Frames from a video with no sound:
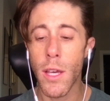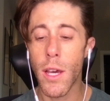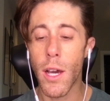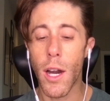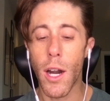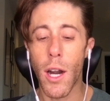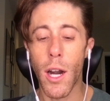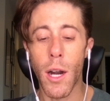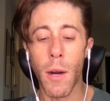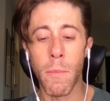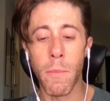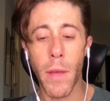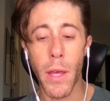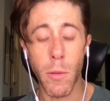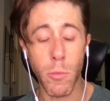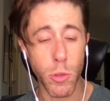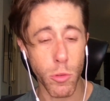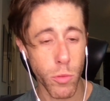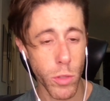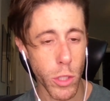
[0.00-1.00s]
And it
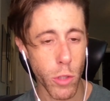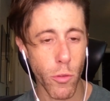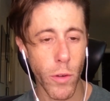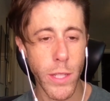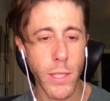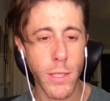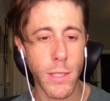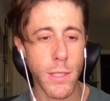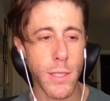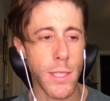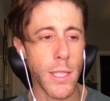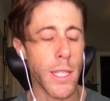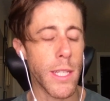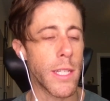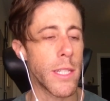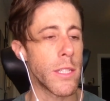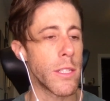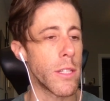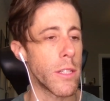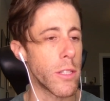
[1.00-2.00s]
was really great to see.
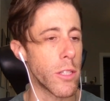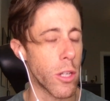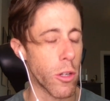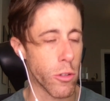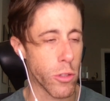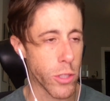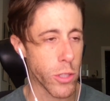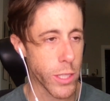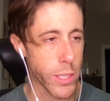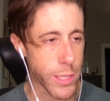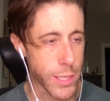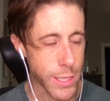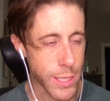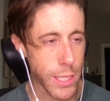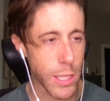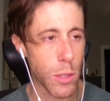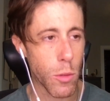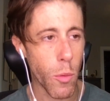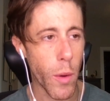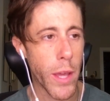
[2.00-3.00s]
And, you know, you can see
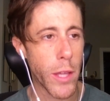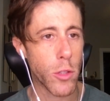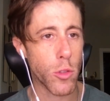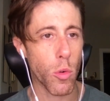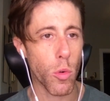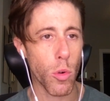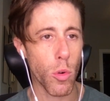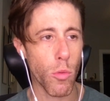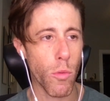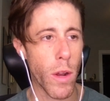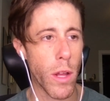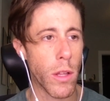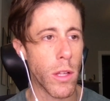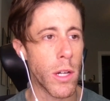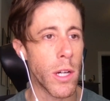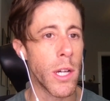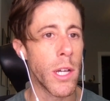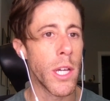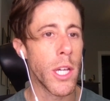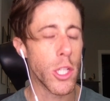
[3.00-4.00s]
the way
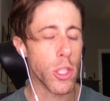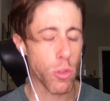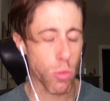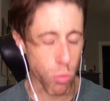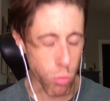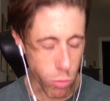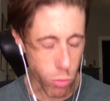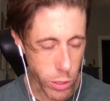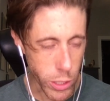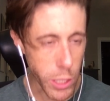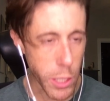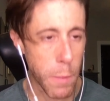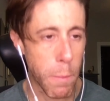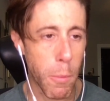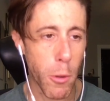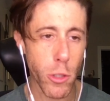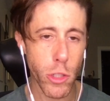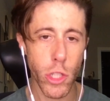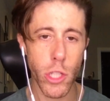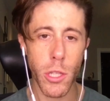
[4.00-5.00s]
Tortorella is really
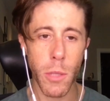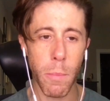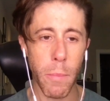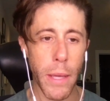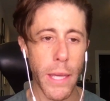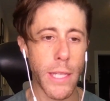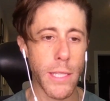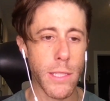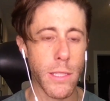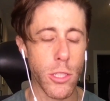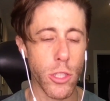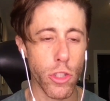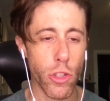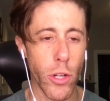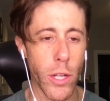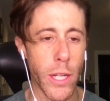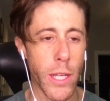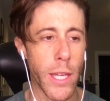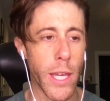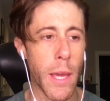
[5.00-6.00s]
pushing the pace this
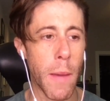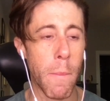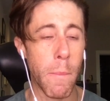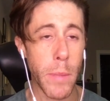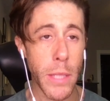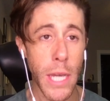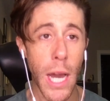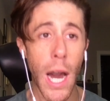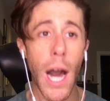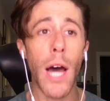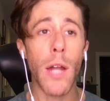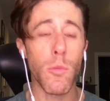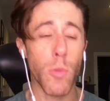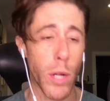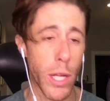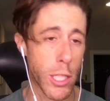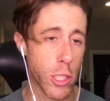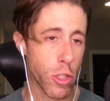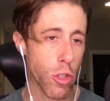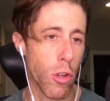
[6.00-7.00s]
training camp beyond what
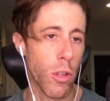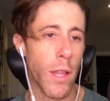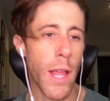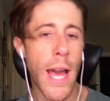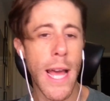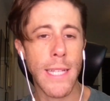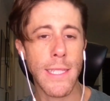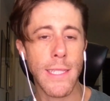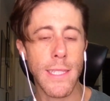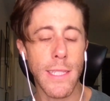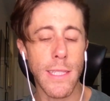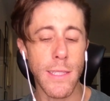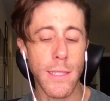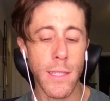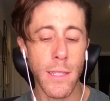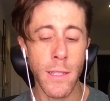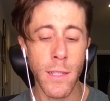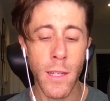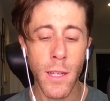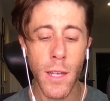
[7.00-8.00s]
I saw last
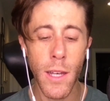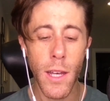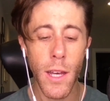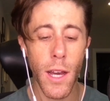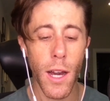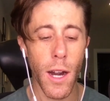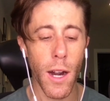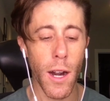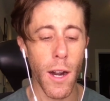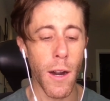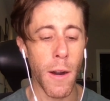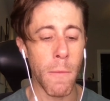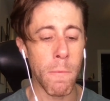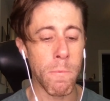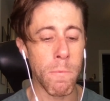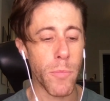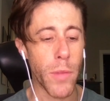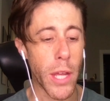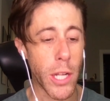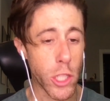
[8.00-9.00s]
season.
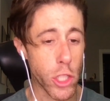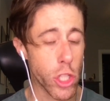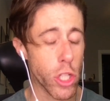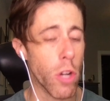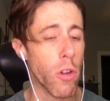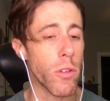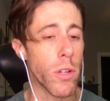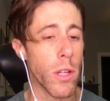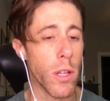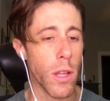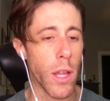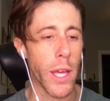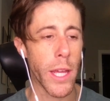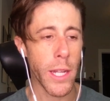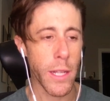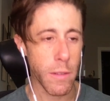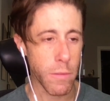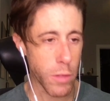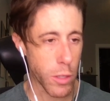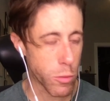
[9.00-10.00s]
And it showed.
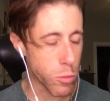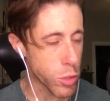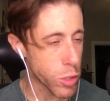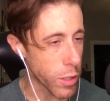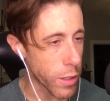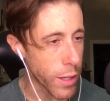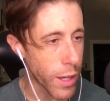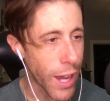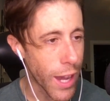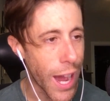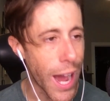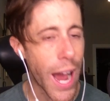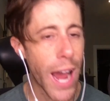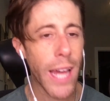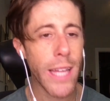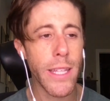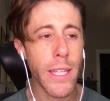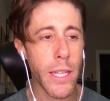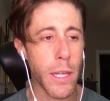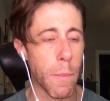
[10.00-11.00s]
And it was
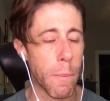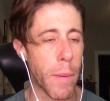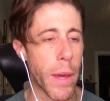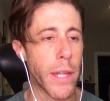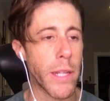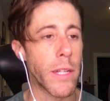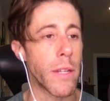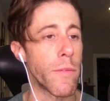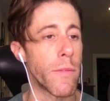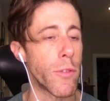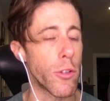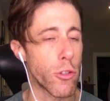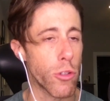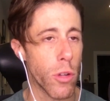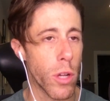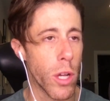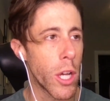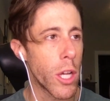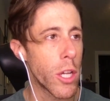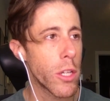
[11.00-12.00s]
highly competitive. There,
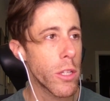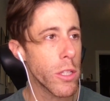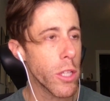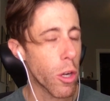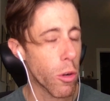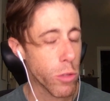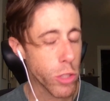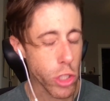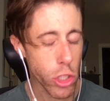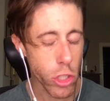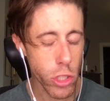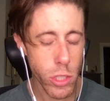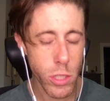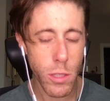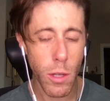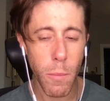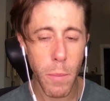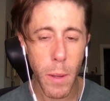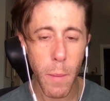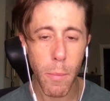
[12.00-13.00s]
you know, it should still
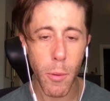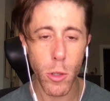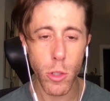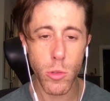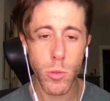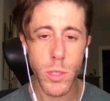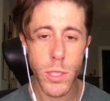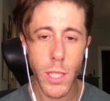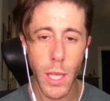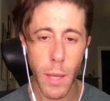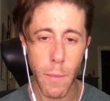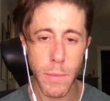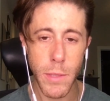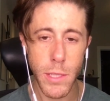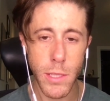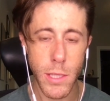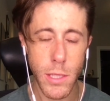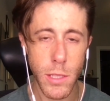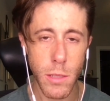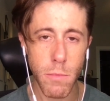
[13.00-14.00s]
be approached with
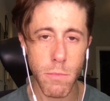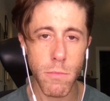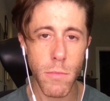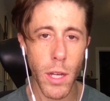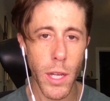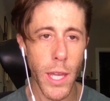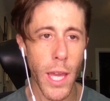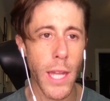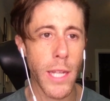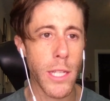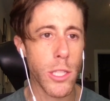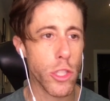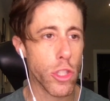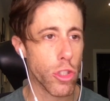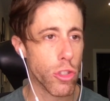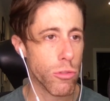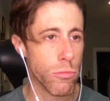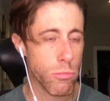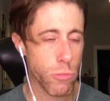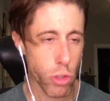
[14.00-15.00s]
skepticism. Again, it's
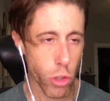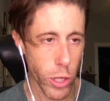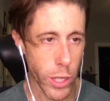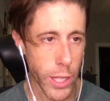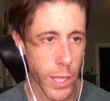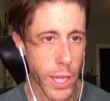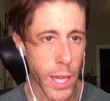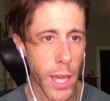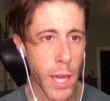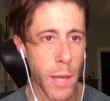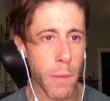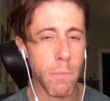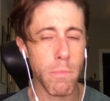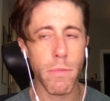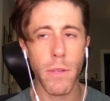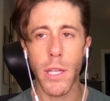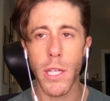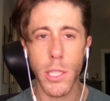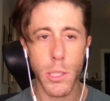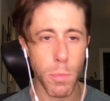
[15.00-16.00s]
training camp.
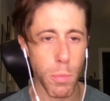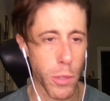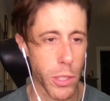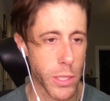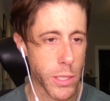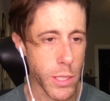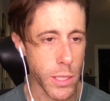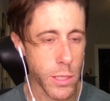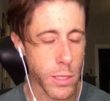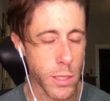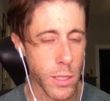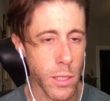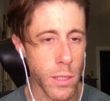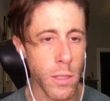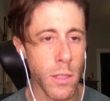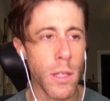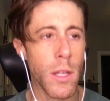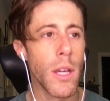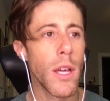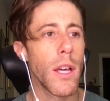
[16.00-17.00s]
It's preseason.
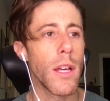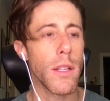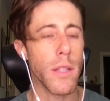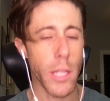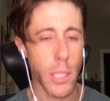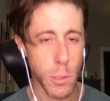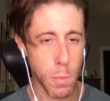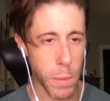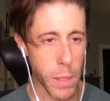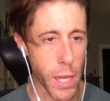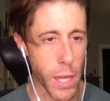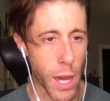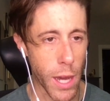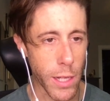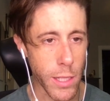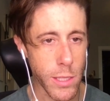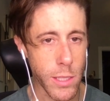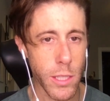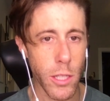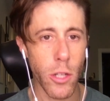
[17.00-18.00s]
Let's be
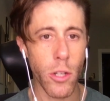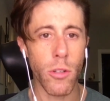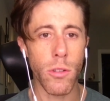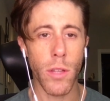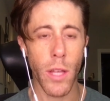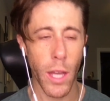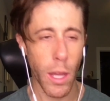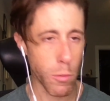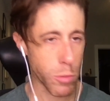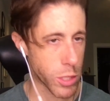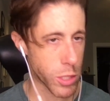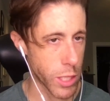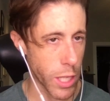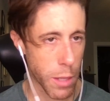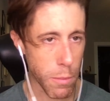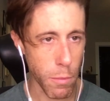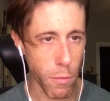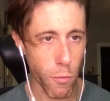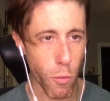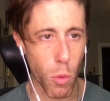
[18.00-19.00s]
honest here. Like I was saying
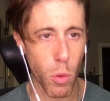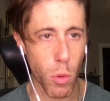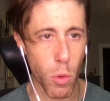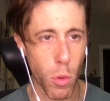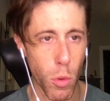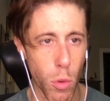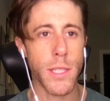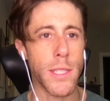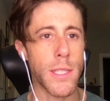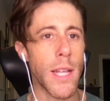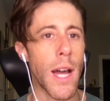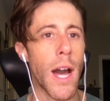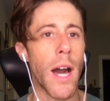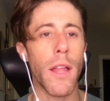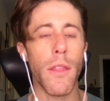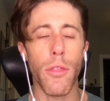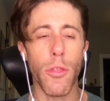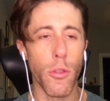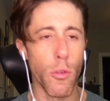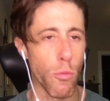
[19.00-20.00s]
before, this is
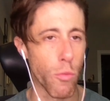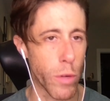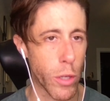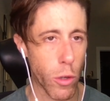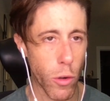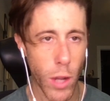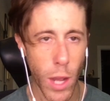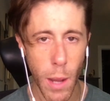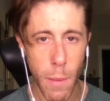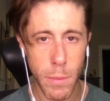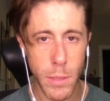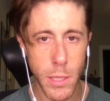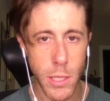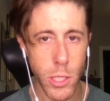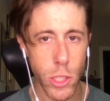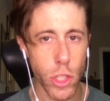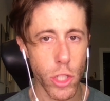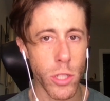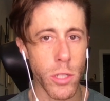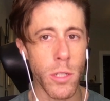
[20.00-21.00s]
not the real
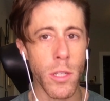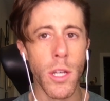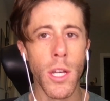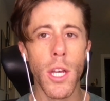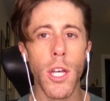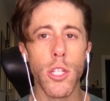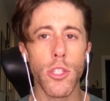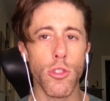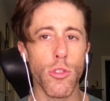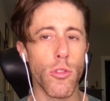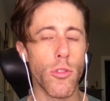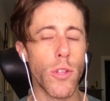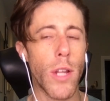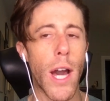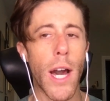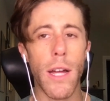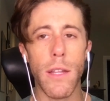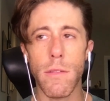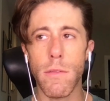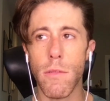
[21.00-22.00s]
competition. So do
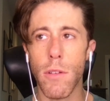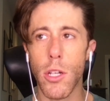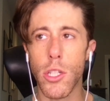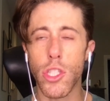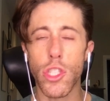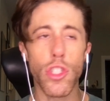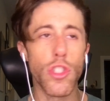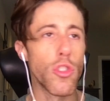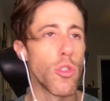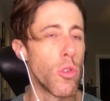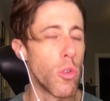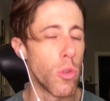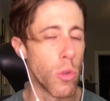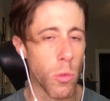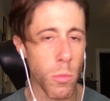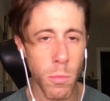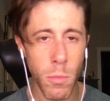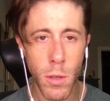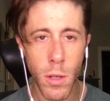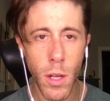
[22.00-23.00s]
not
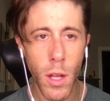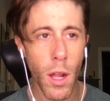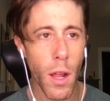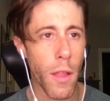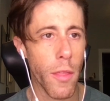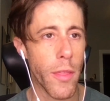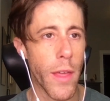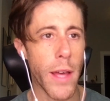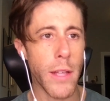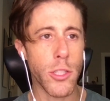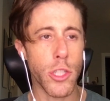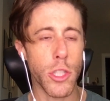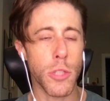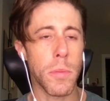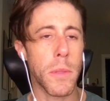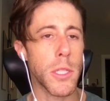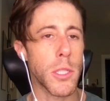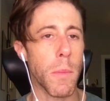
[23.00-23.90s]
assume that just because a